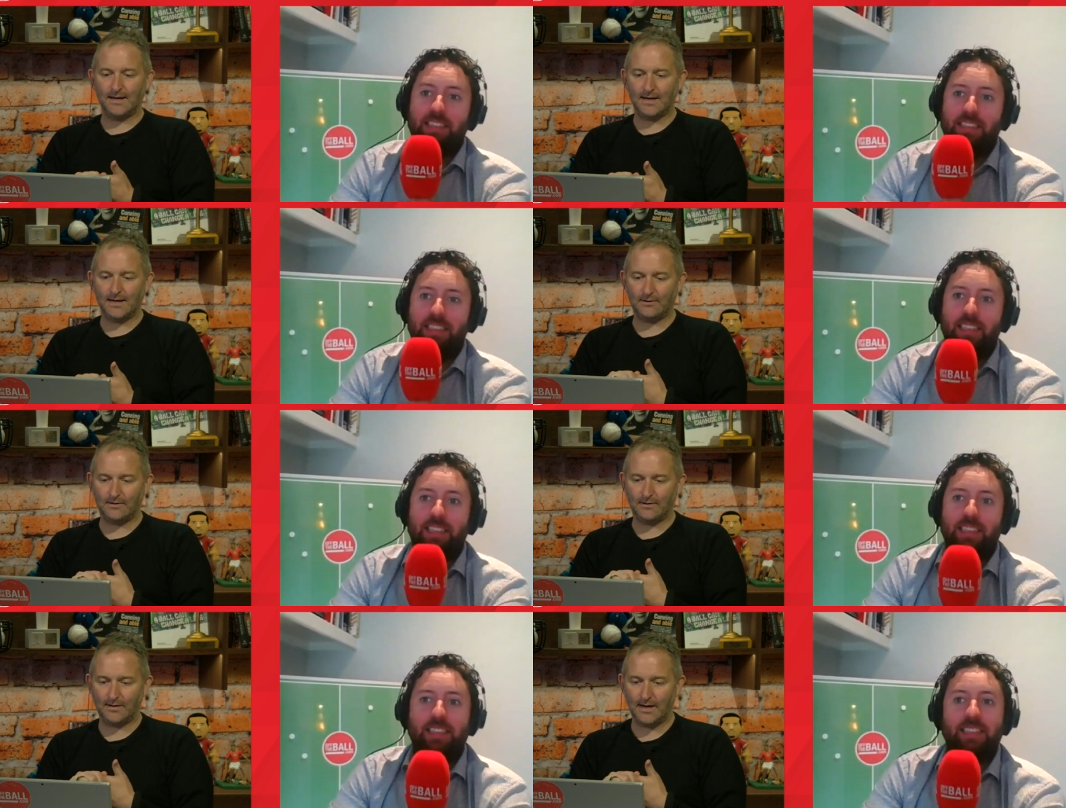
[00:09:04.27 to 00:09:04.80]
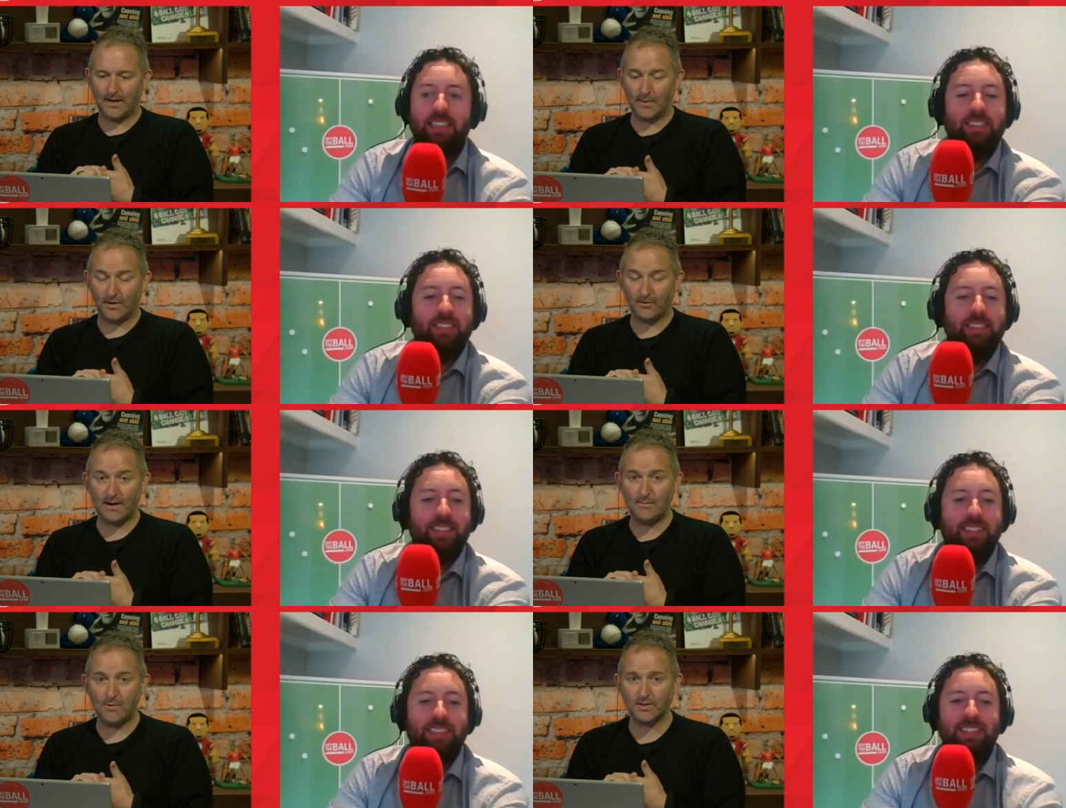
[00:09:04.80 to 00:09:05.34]
Speaker 1: Uh, uh,
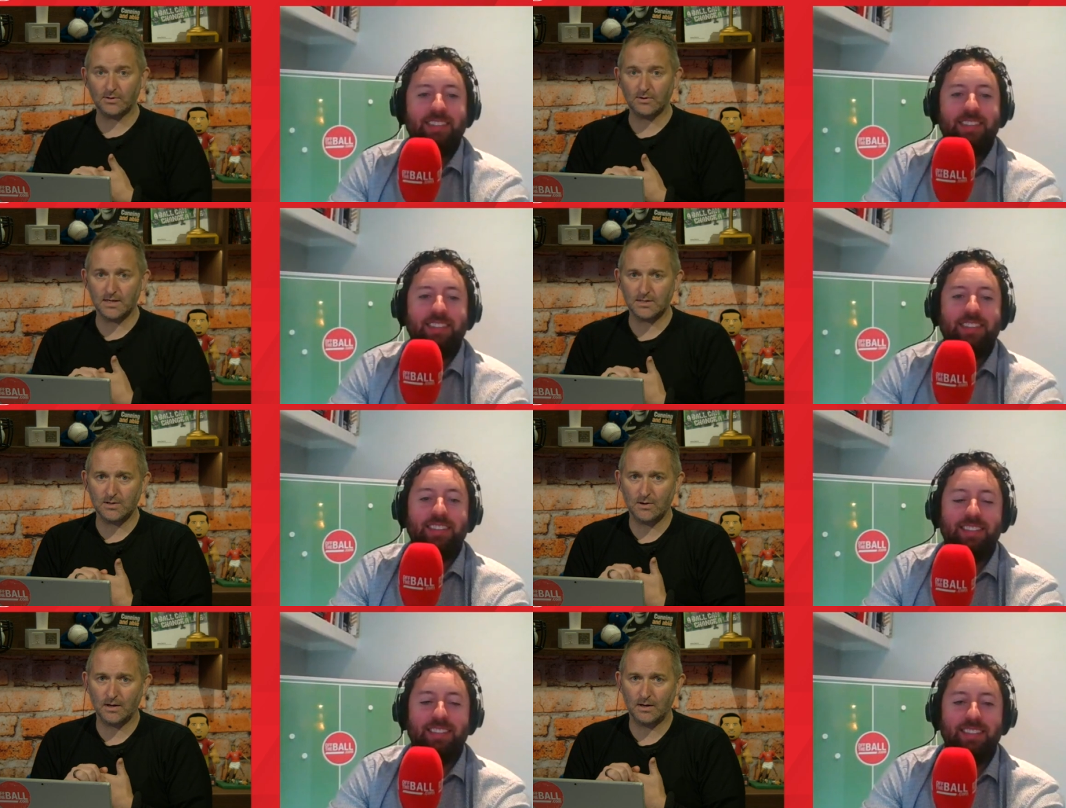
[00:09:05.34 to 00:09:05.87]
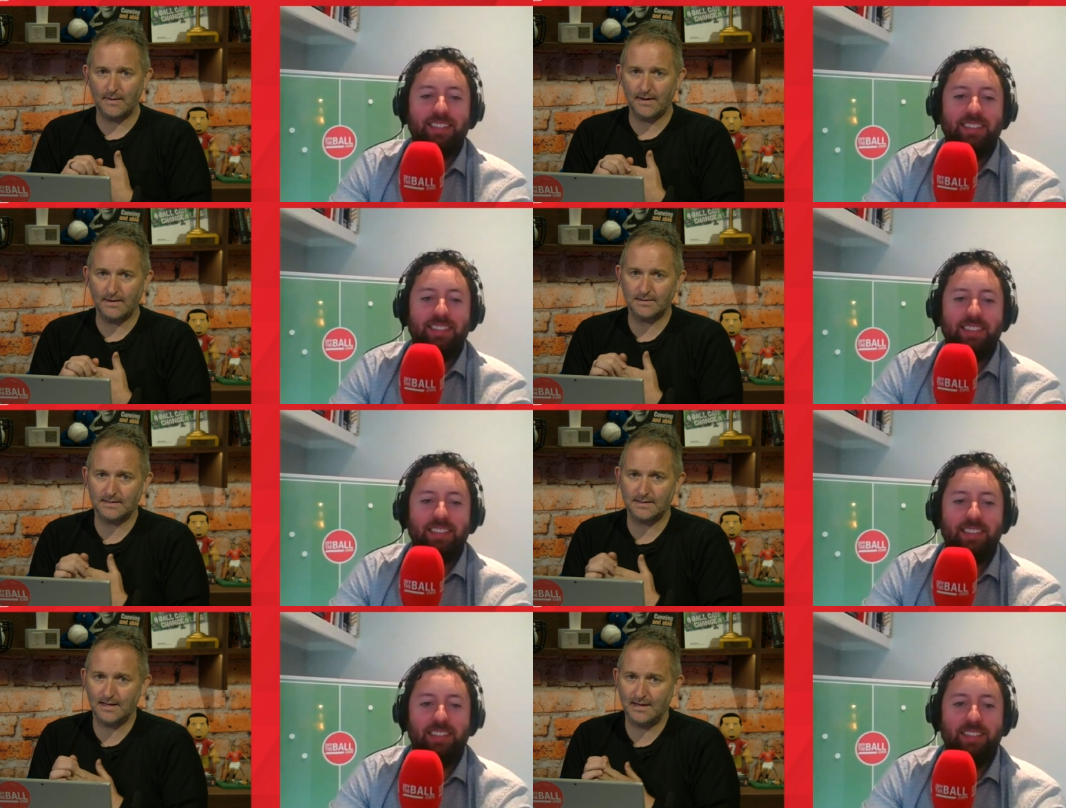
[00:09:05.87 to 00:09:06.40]
with Graham Hunter on talking
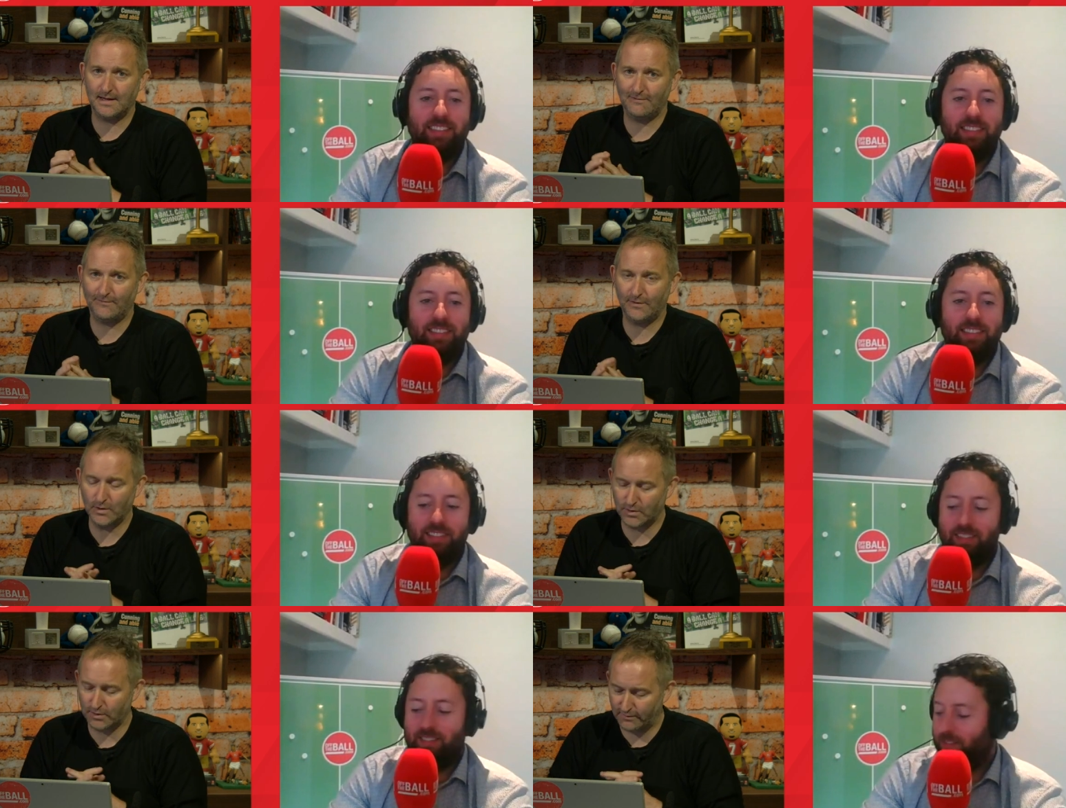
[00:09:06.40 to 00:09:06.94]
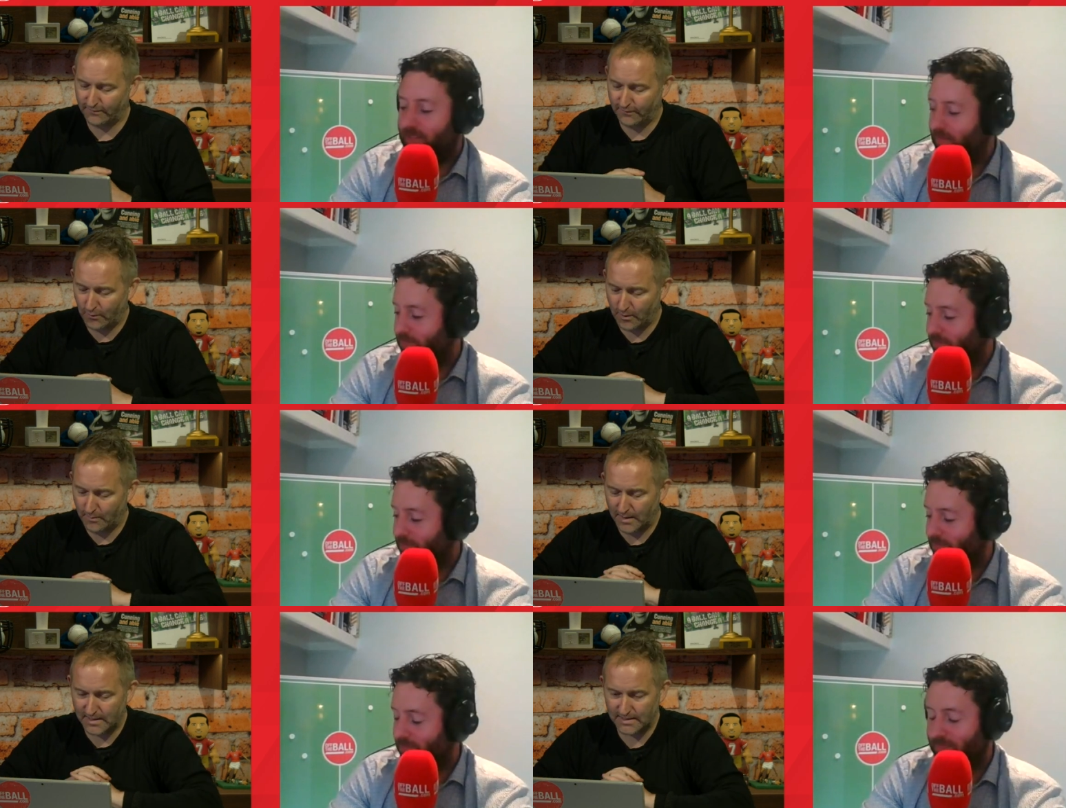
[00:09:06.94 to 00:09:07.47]
about the future
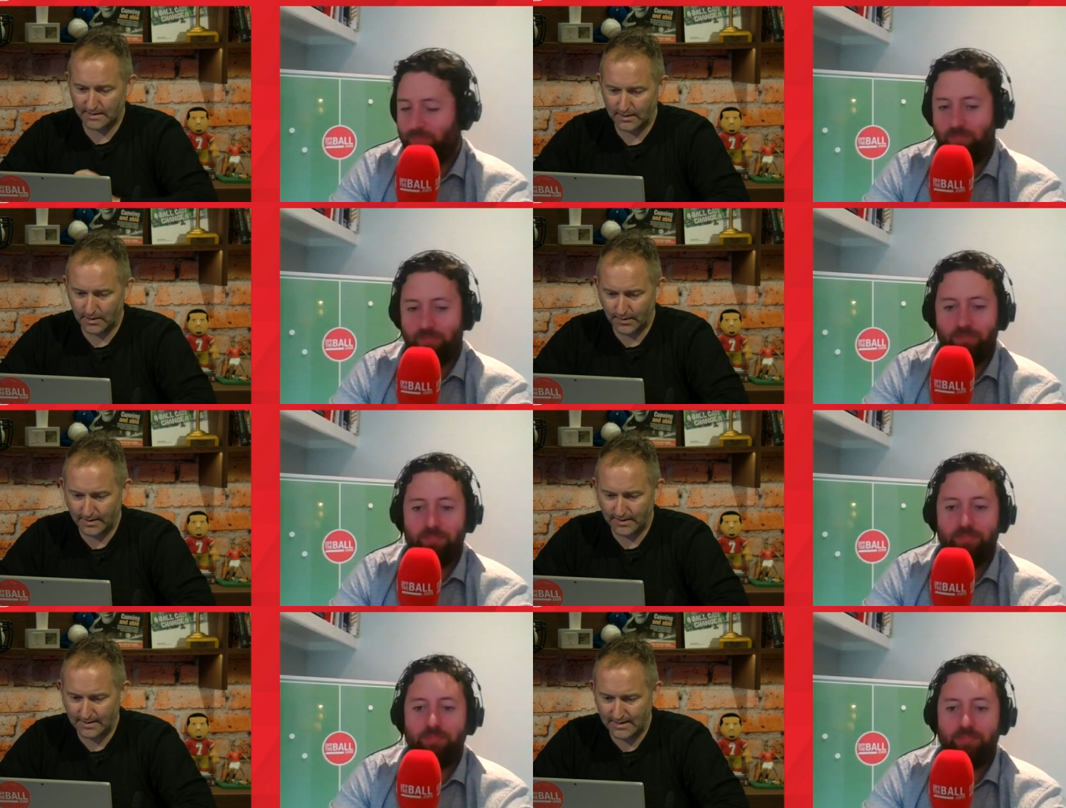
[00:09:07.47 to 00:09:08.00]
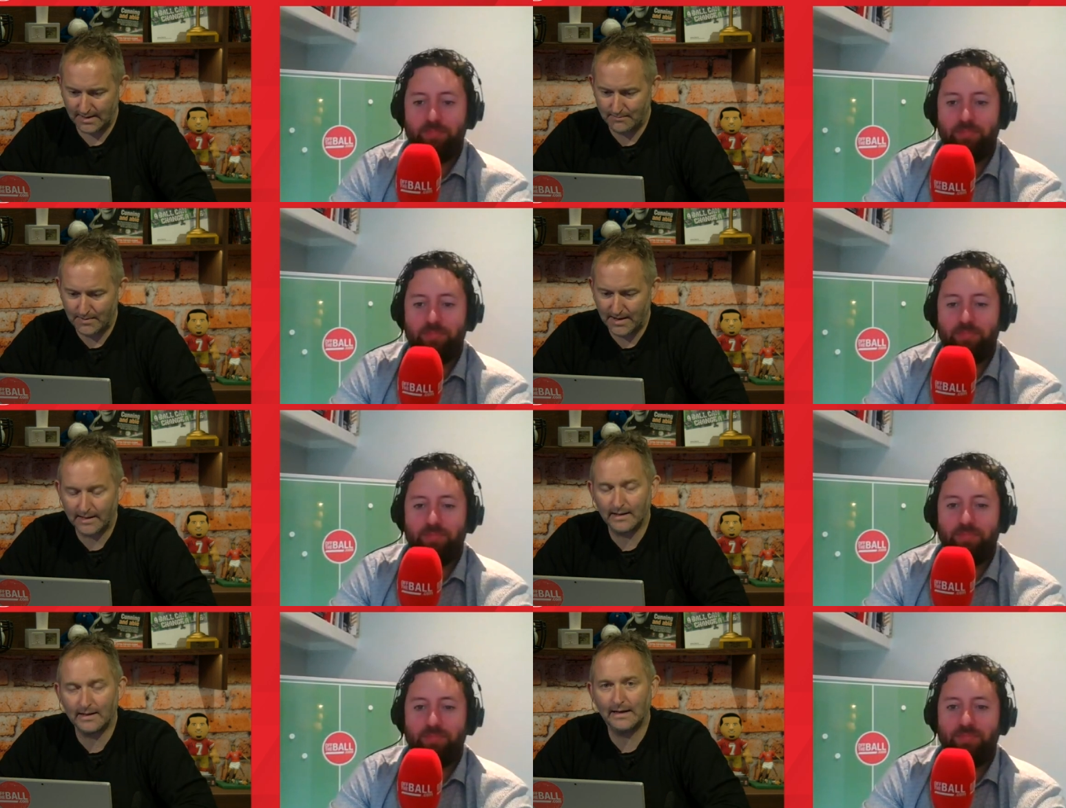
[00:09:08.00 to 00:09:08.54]
for Barcelona and the
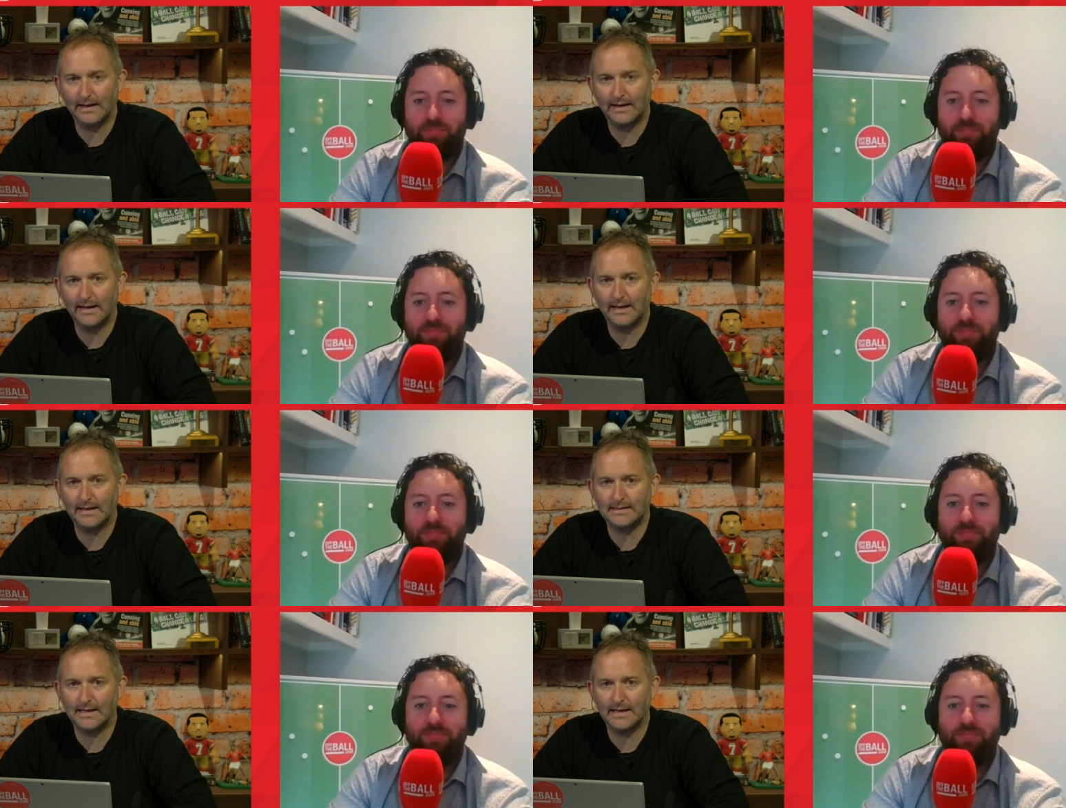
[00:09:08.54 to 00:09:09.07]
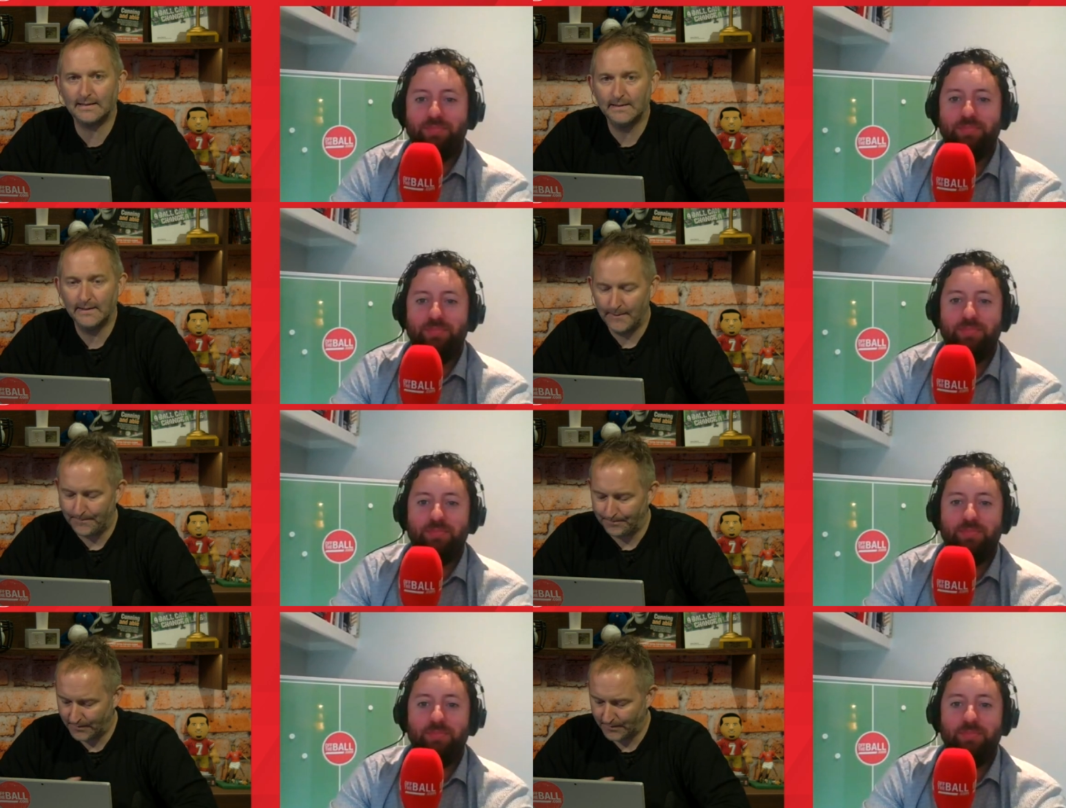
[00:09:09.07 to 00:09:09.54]
impact that La Liga has had